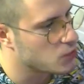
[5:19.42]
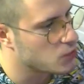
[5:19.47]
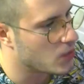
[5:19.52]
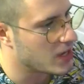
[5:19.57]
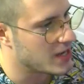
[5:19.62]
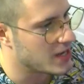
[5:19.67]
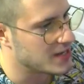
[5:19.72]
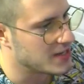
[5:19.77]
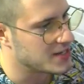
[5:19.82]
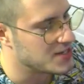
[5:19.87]

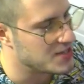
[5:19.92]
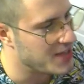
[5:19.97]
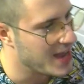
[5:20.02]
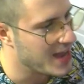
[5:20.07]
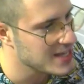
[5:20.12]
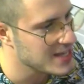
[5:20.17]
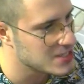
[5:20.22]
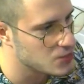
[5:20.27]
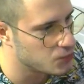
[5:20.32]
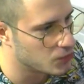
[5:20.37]
one,
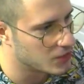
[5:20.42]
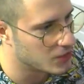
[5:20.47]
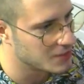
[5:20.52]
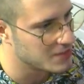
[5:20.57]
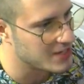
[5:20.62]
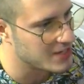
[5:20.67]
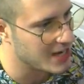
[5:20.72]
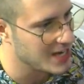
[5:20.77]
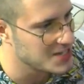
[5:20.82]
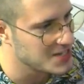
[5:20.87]

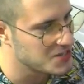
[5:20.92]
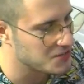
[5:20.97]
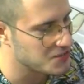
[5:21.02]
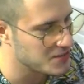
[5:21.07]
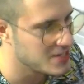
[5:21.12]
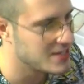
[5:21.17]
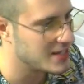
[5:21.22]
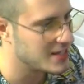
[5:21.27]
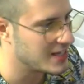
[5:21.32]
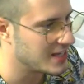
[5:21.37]
Deathswarm
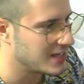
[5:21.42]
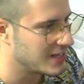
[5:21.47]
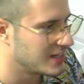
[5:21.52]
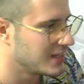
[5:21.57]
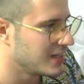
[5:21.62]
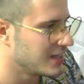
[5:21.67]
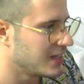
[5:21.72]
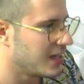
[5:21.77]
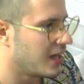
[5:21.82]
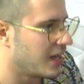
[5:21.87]
Katarina.
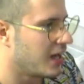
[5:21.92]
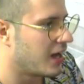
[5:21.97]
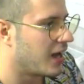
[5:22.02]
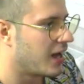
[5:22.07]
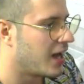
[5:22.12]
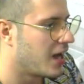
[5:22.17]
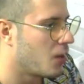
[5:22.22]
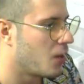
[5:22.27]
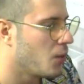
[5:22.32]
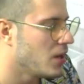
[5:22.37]

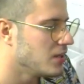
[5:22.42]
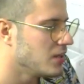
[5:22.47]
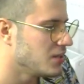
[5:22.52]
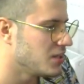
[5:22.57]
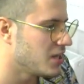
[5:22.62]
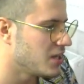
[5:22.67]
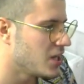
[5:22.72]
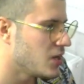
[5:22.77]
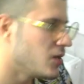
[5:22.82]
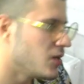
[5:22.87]
Well, you
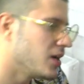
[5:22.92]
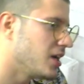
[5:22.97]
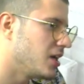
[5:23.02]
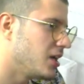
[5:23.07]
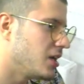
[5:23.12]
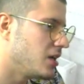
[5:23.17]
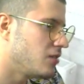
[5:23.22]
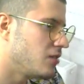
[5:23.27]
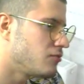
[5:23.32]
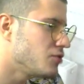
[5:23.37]
know,
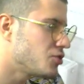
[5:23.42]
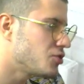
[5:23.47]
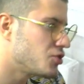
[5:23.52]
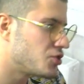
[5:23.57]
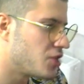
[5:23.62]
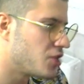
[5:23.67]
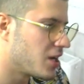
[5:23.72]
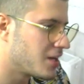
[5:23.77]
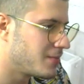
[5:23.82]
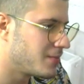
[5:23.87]
if we should
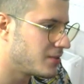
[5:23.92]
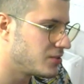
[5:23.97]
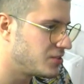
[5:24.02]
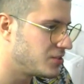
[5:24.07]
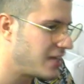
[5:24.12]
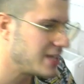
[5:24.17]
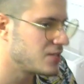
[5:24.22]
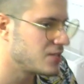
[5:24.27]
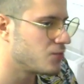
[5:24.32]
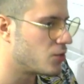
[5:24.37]
talk about
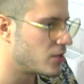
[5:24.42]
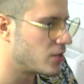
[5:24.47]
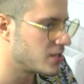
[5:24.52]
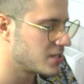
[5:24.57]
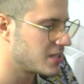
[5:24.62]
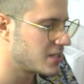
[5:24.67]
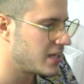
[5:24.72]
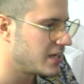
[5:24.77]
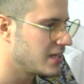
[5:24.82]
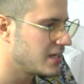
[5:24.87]
Deathswarm
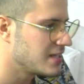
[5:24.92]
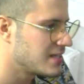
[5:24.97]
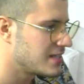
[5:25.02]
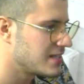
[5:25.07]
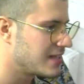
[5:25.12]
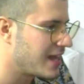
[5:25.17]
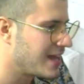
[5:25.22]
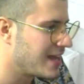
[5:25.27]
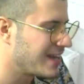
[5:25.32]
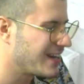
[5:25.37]
skins,
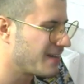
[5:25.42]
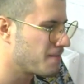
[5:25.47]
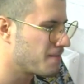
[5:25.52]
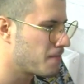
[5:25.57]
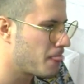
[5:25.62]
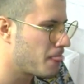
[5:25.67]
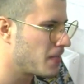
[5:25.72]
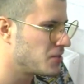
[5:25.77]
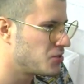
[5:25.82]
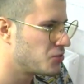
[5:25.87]
like
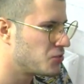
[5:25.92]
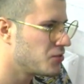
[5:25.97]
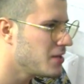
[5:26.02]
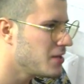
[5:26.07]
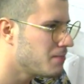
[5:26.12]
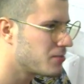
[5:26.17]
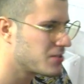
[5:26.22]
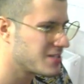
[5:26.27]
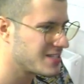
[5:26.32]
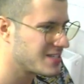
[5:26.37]
the
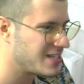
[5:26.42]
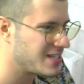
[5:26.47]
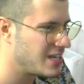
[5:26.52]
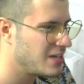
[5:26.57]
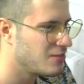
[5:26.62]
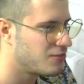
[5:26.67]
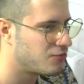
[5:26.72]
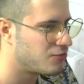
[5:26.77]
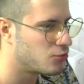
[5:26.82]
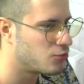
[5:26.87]
Reaper
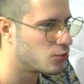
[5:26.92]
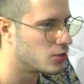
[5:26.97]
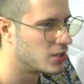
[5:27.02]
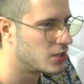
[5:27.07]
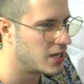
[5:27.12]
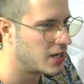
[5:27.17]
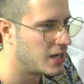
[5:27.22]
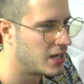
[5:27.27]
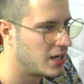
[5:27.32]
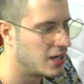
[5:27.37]
skin for
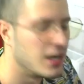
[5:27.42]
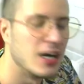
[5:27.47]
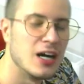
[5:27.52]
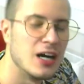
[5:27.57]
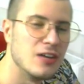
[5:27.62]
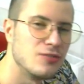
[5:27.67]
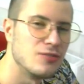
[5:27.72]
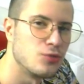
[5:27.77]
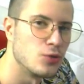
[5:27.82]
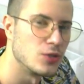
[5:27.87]

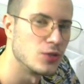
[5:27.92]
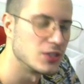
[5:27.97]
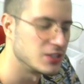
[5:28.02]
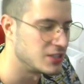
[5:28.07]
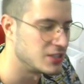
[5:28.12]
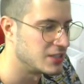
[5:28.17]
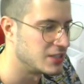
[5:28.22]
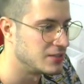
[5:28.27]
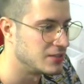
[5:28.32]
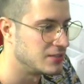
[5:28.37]

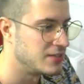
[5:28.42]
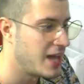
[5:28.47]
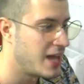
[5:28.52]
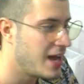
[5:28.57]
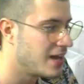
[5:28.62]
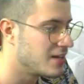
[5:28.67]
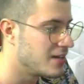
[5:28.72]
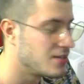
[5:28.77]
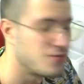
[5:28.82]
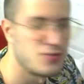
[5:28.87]
the
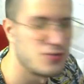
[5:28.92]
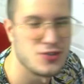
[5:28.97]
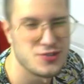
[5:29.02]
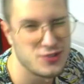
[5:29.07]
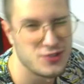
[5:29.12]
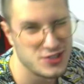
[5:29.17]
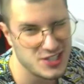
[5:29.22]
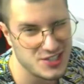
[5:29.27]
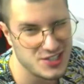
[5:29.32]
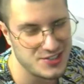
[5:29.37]

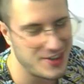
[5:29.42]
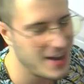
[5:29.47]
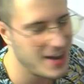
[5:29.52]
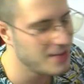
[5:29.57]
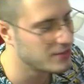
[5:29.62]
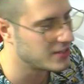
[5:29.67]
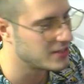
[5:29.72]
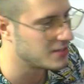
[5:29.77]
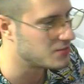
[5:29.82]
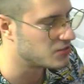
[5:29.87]

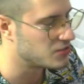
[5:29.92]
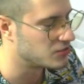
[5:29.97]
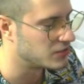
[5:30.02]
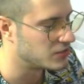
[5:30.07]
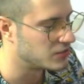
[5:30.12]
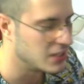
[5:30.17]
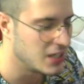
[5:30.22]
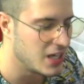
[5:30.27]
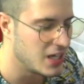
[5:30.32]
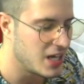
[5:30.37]
Draven, I'm sorry,
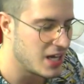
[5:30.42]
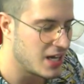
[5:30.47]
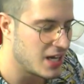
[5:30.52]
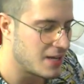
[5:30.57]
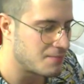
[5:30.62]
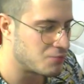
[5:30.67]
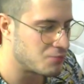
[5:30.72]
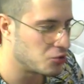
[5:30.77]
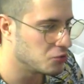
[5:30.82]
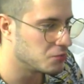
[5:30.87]

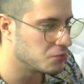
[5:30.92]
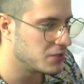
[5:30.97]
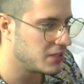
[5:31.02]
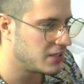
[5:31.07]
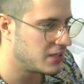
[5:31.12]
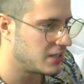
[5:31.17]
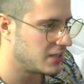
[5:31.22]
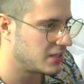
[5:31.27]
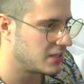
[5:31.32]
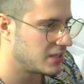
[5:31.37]

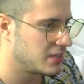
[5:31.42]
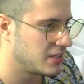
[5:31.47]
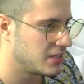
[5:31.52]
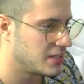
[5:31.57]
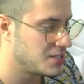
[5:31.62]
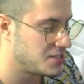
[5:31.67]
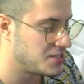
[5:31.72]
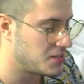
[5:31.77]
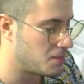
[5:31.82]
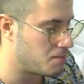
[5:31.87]
probably
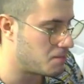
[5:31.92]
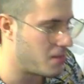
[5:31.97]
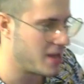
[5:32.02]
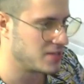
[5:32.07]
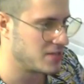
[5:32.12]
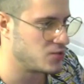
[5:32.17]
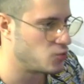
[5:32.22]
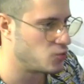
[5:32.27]
is the best